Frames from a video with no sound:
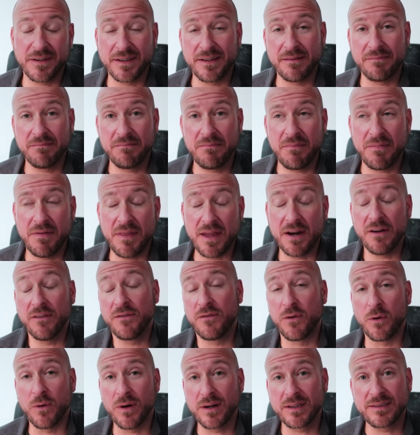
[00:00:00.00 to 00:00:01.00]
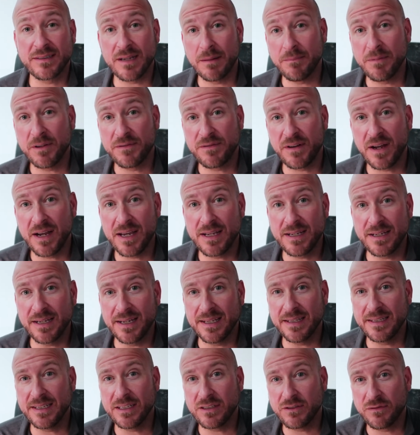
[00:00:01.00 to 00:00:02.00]
and therefore exemplified
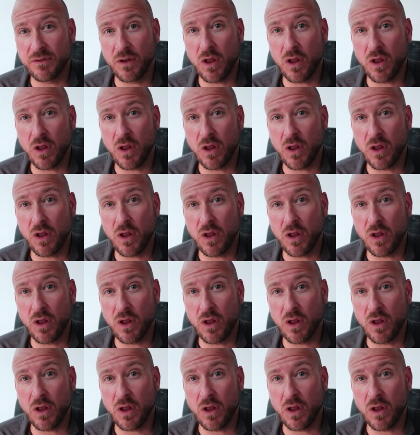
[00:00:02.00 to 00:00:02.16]
in this